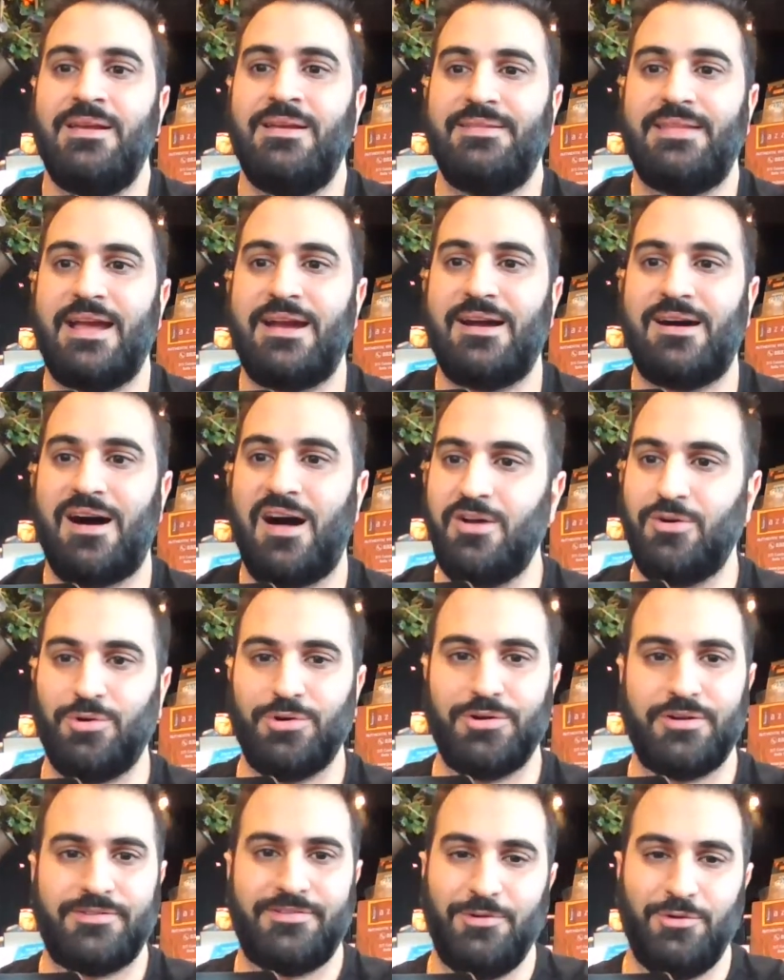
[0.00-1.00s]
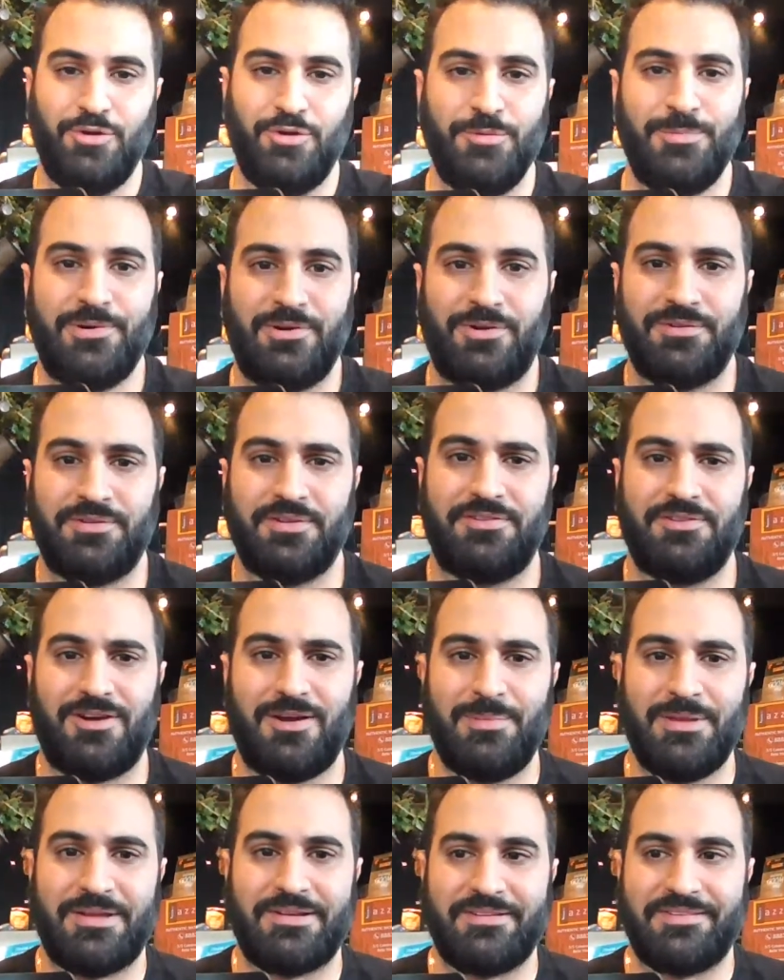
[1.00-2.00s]
Now, I order through Uber all the
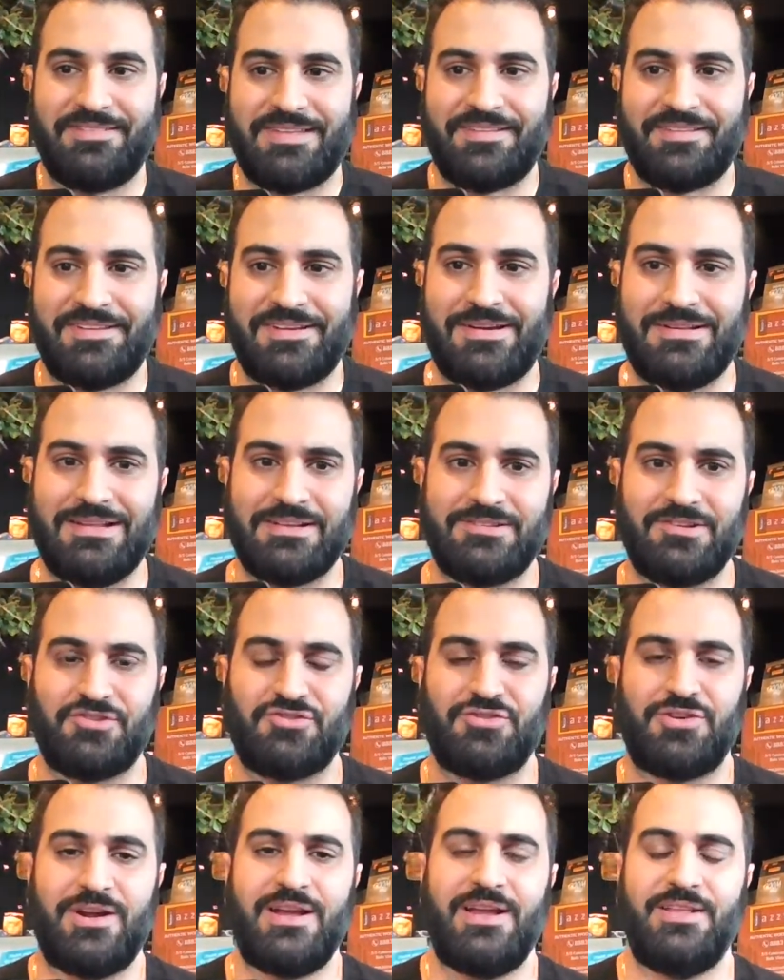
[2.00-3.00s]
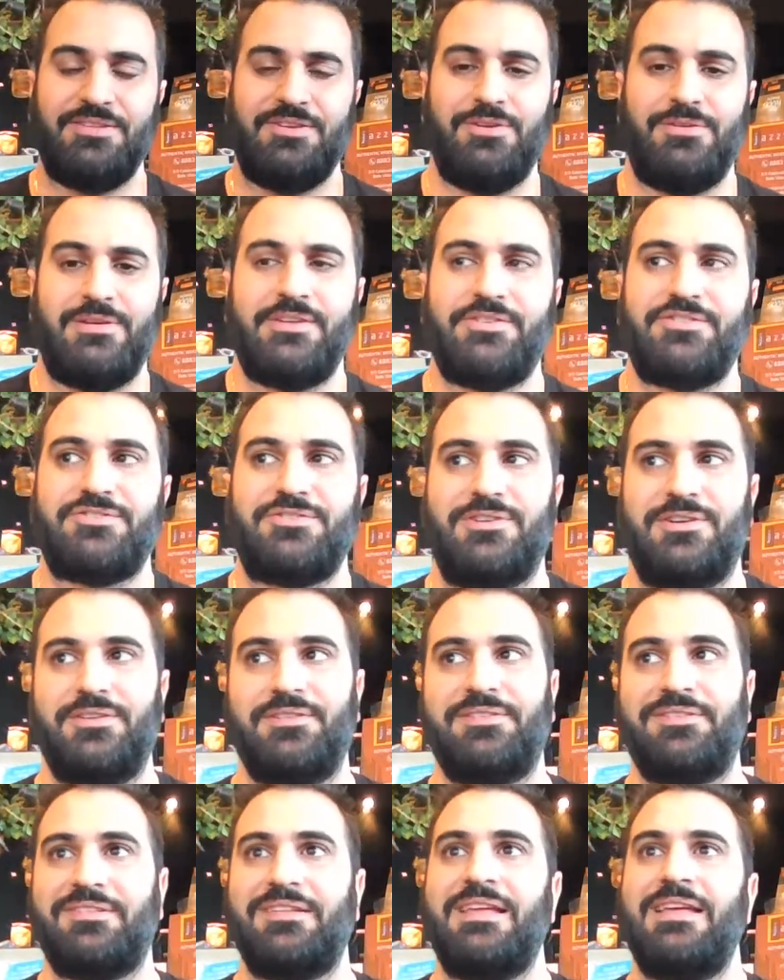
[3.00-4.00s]
time because that's how I like to try out new
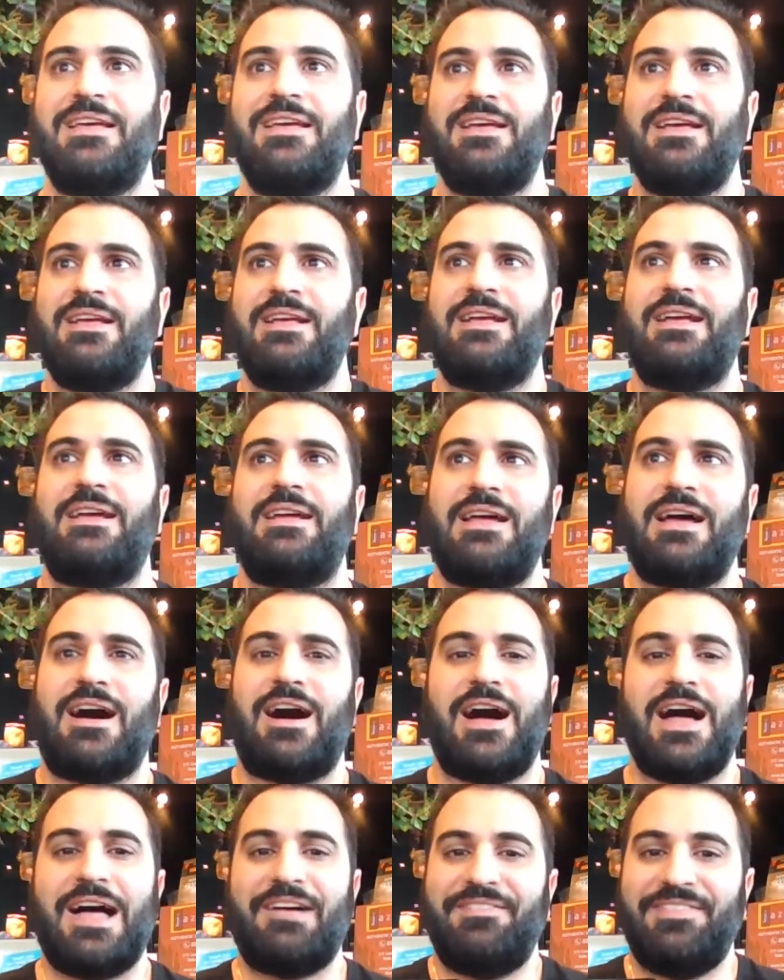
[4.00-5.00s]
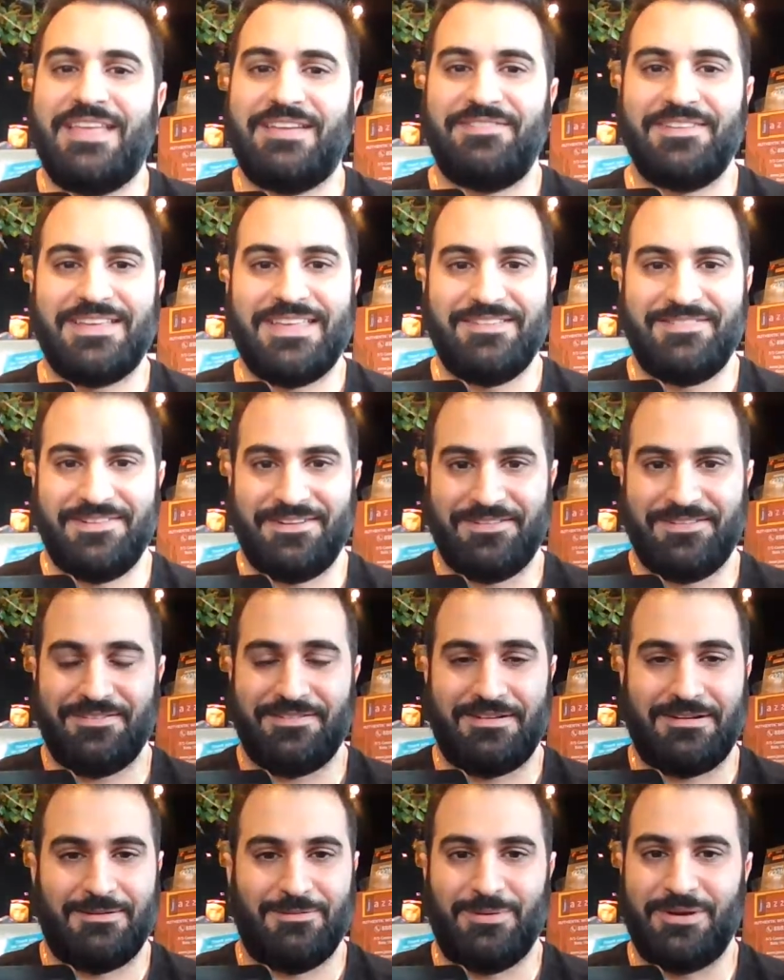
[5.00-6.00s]
restaurants. I have never given a
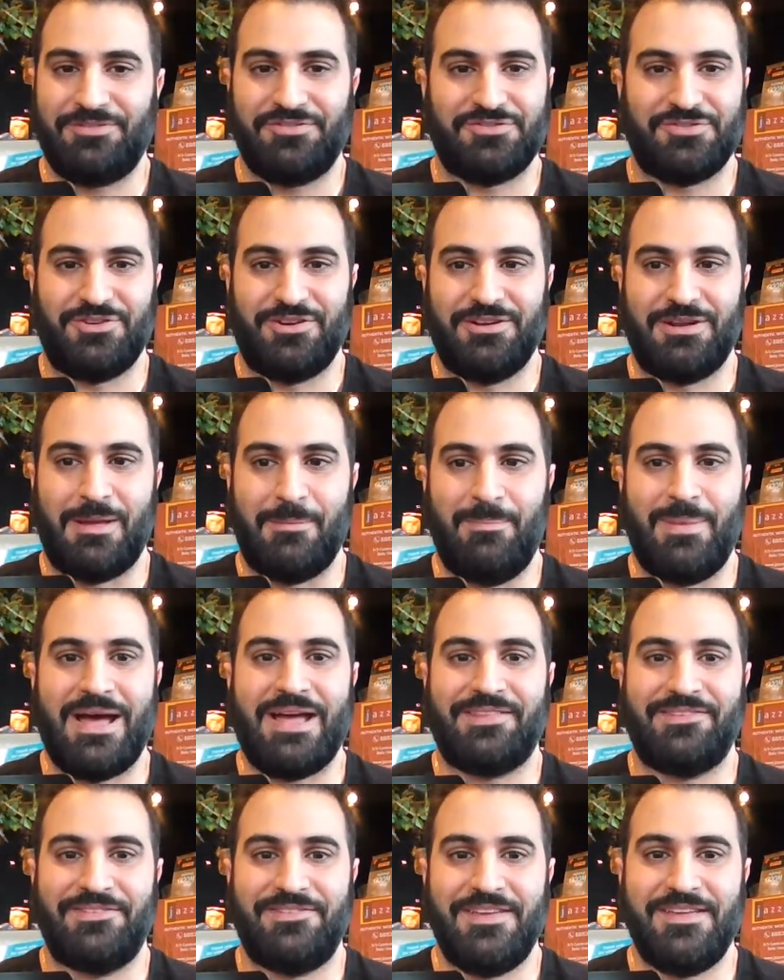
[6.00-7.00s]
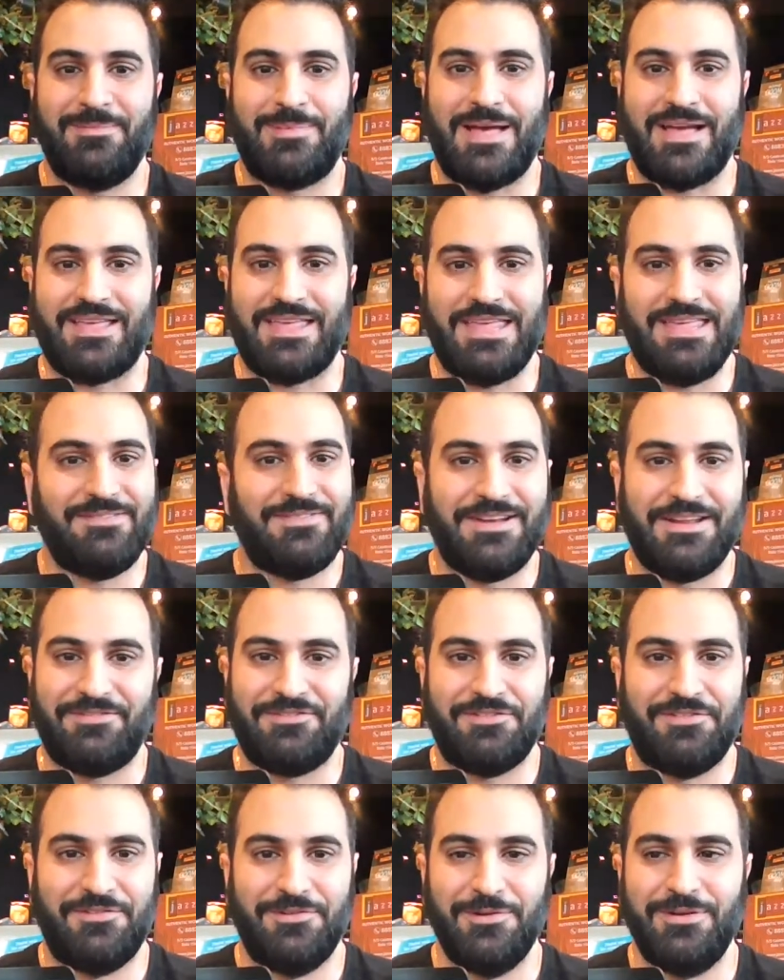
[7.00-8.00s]
restaurant a bad feedback, even if
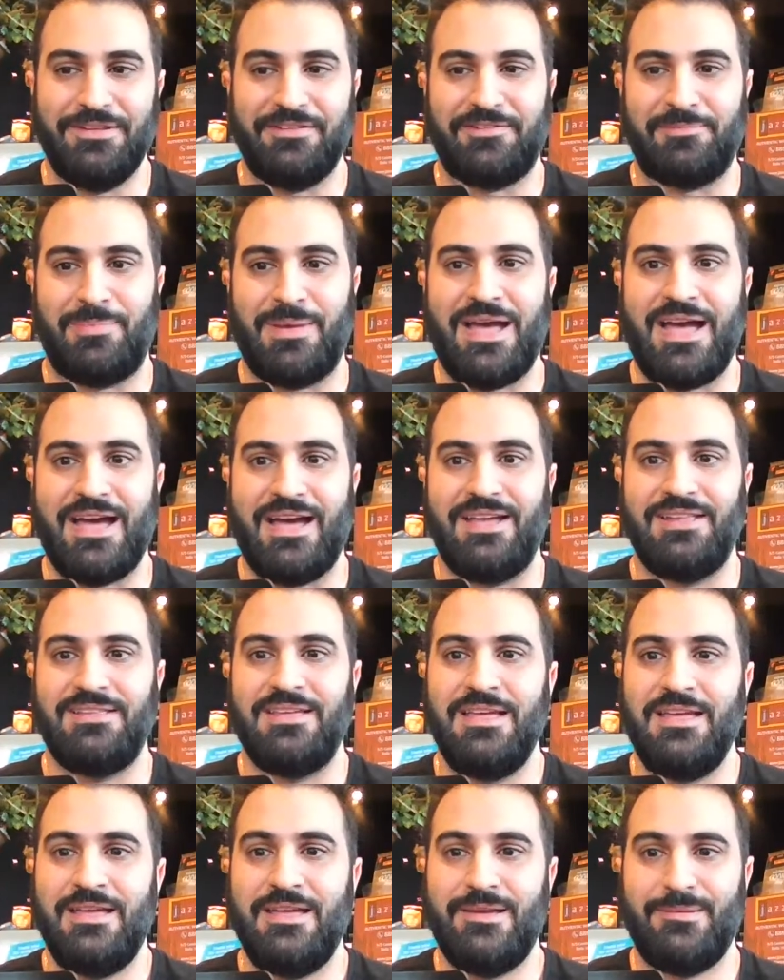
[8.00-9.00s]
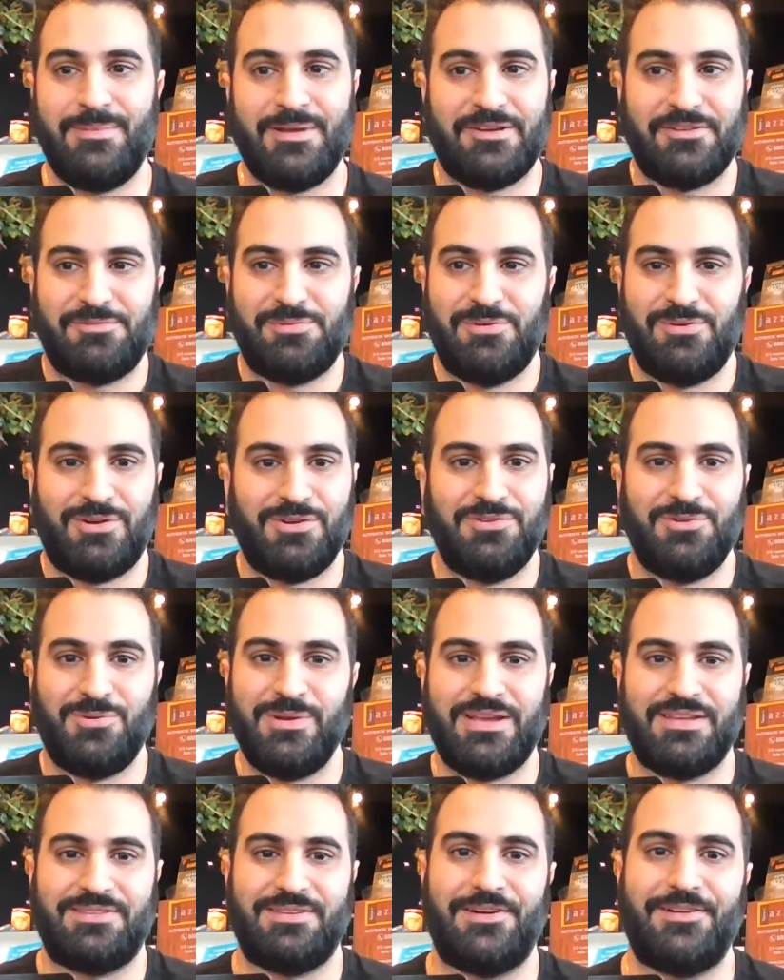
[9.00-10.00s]
the food is bad, because we're all
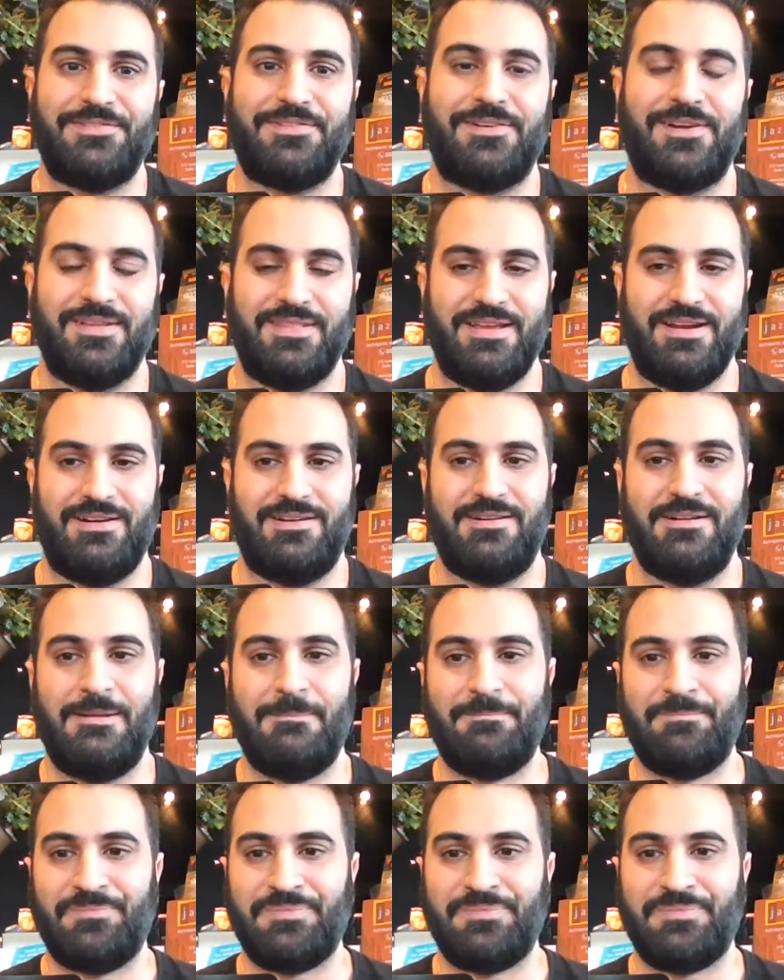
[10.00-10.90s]
doing it tough right now.